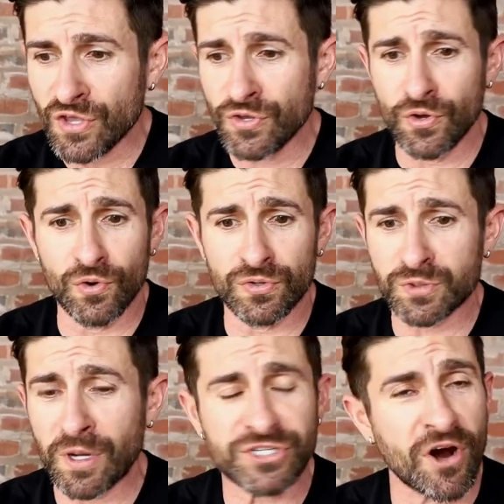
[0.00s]
You
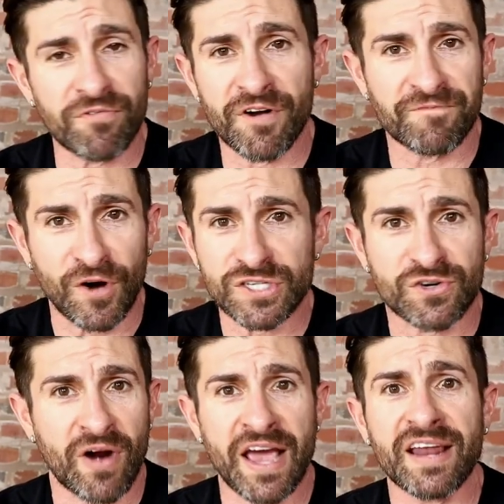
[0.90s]
switch over in first
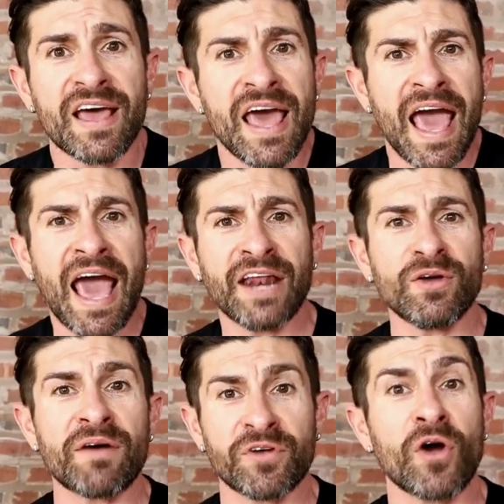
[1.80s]
grade and
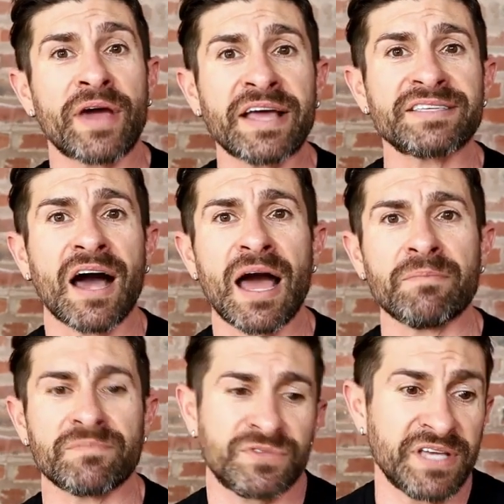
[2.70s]
you have an okay
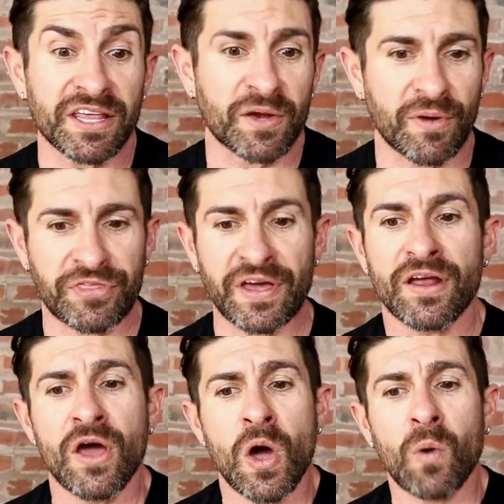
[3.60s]
time dealing with it.
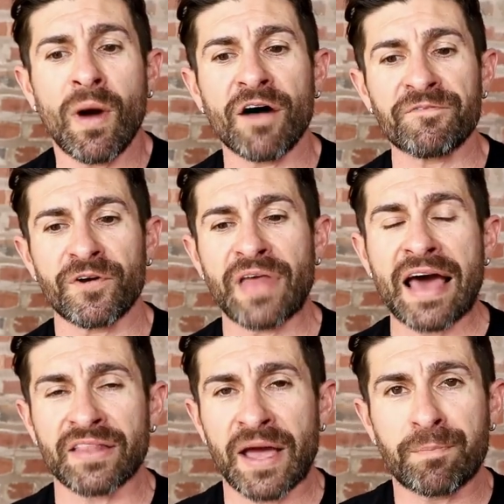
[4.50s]
Well, for
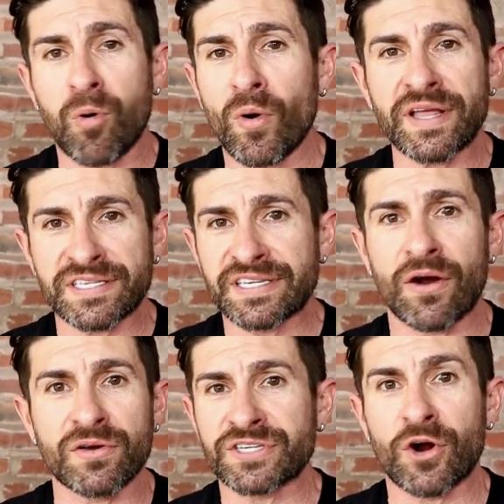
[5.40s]
that like
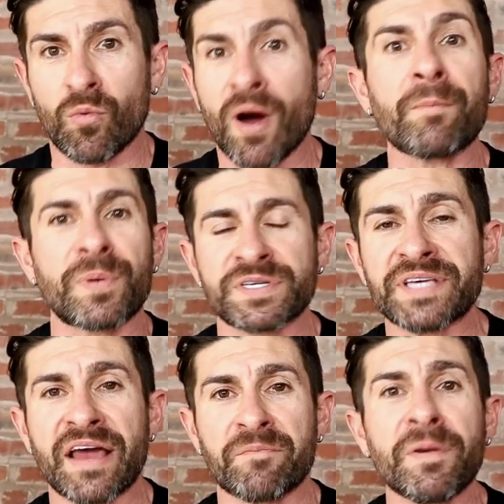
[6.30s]

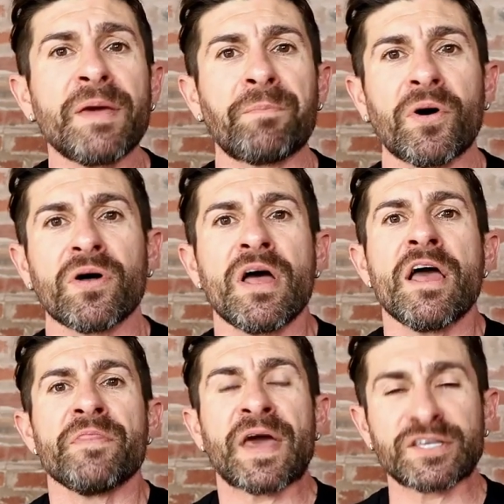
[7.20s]
0.001% of people,
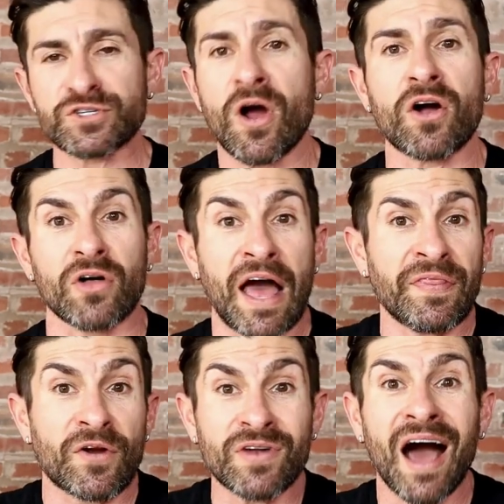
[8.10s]
they struggle
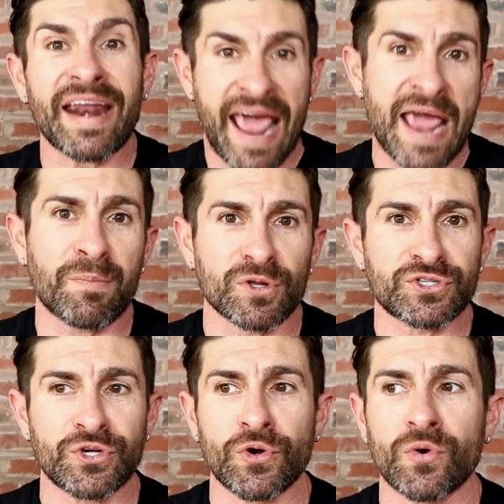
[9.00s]
and they're not able
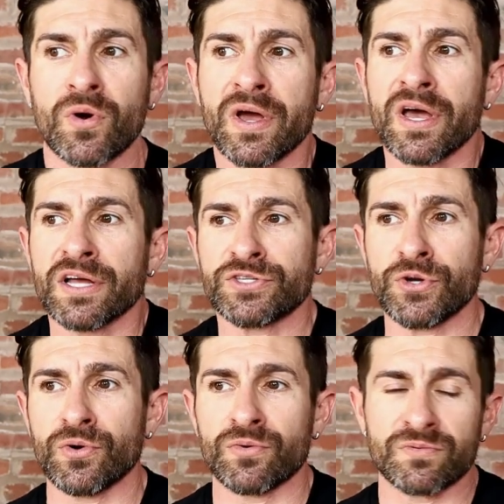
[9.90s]
to
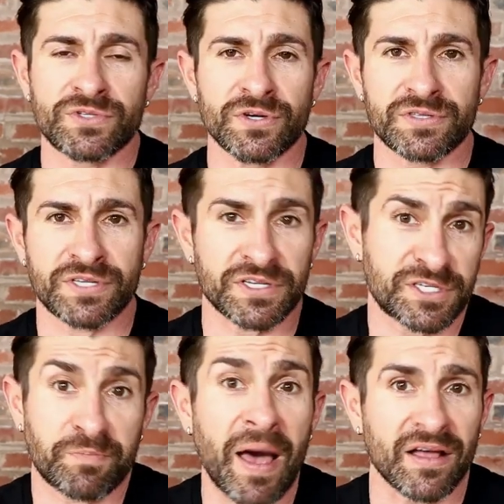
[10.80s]

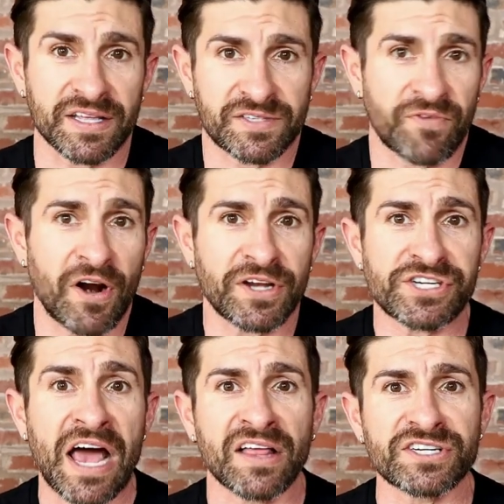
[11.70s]
spell. It's very
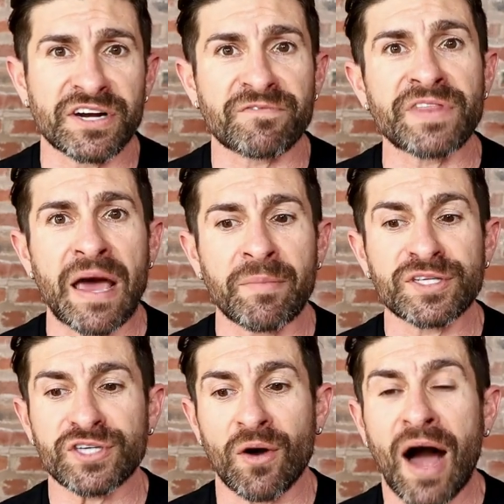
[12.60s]
challenging for them.
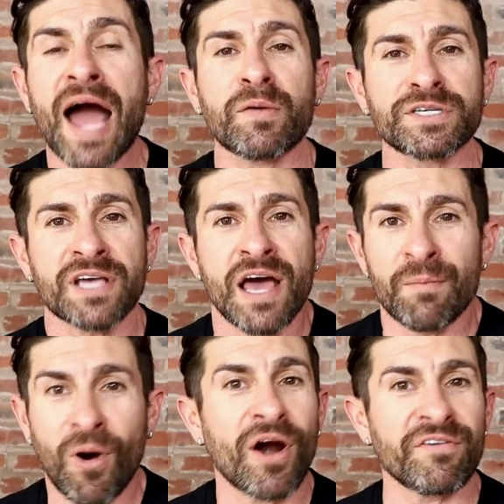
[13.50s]
And so I was
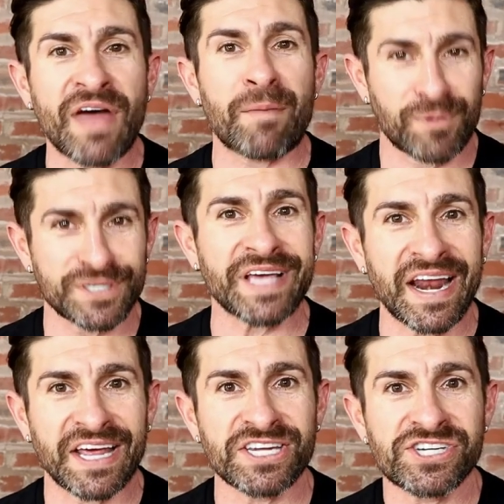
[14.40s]
part of that
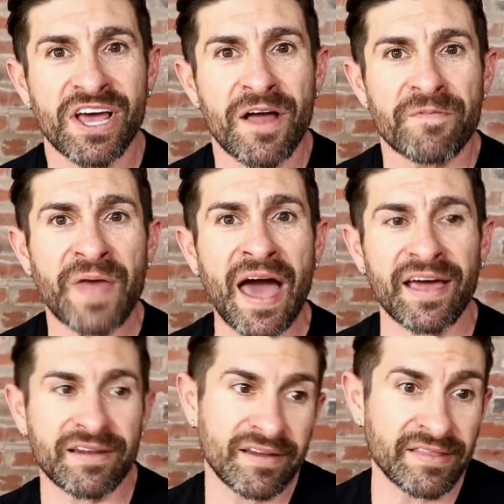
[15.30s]
percentage
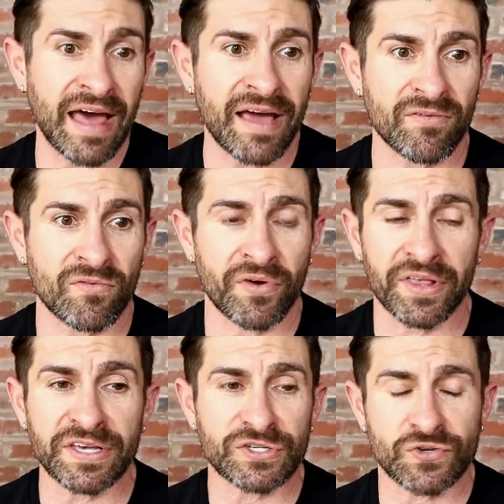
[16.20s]
that
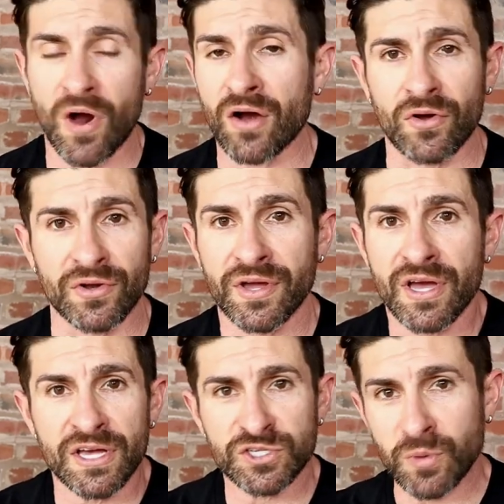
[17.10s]
really struggled
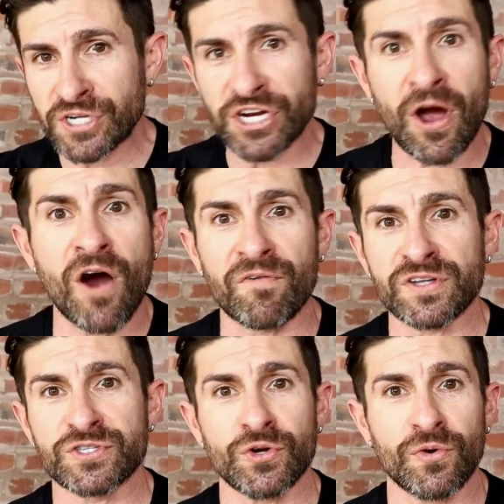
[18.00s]
switching
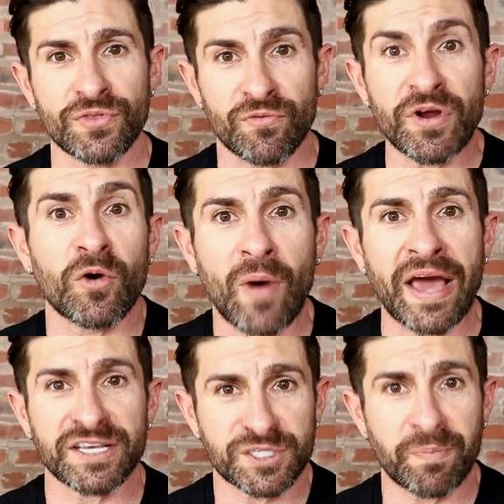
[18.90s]
over to the real
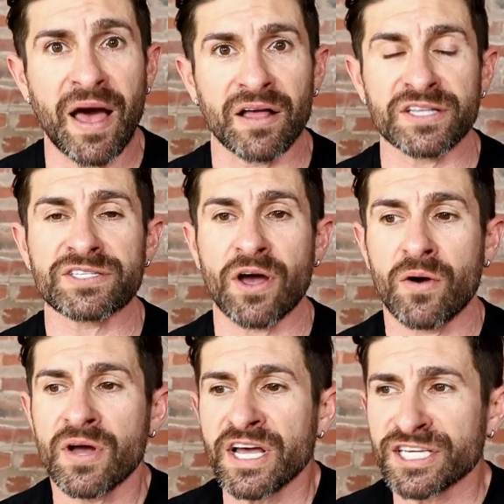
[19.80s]
way to spell. And
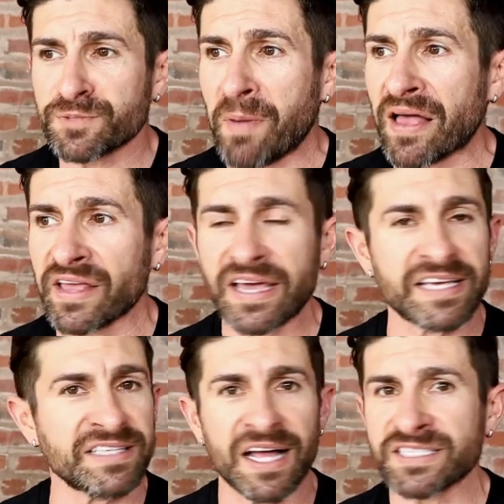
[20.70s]
so spelling
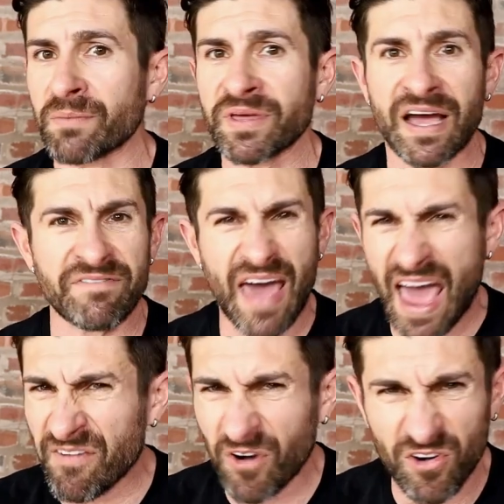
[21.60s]
is not something I've
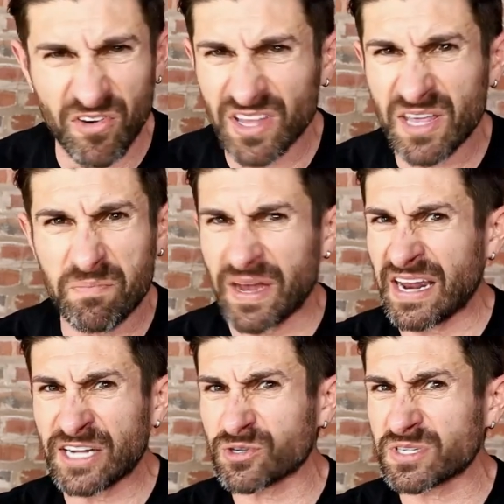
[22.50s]
ever really been
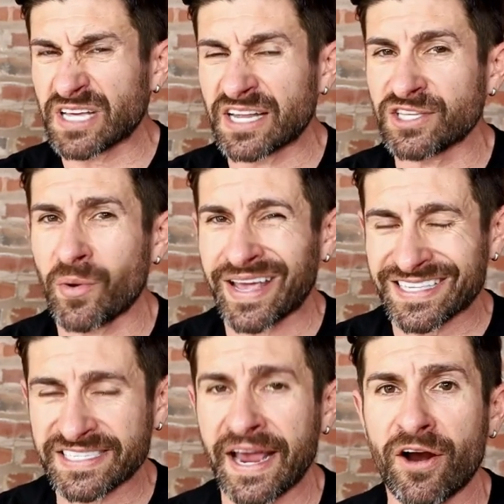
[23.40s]
interested in doing.
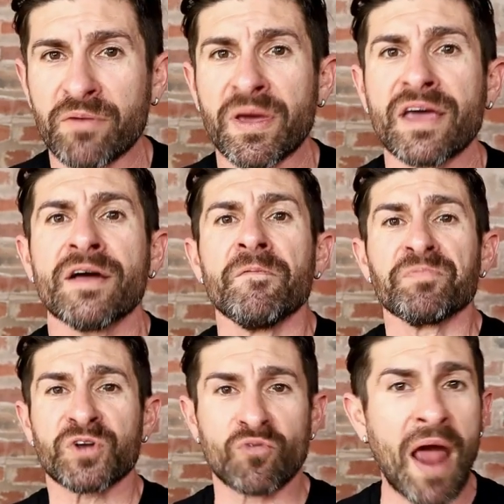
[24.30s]
It scared me.
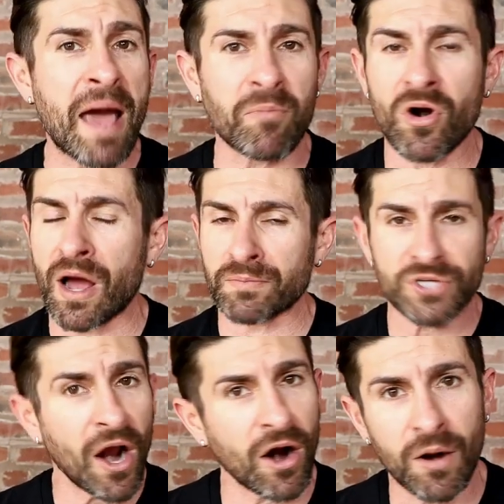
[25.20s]
Grammar, I'm
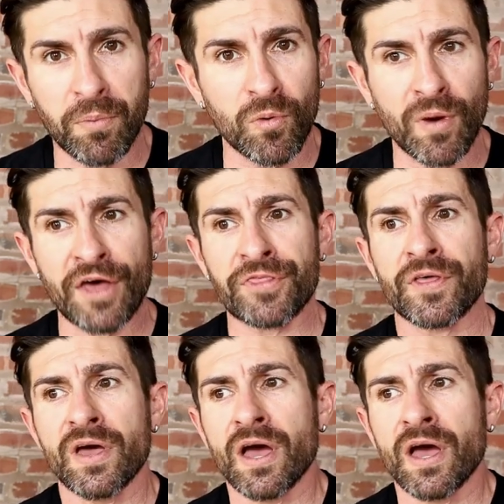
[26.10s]
terrible with.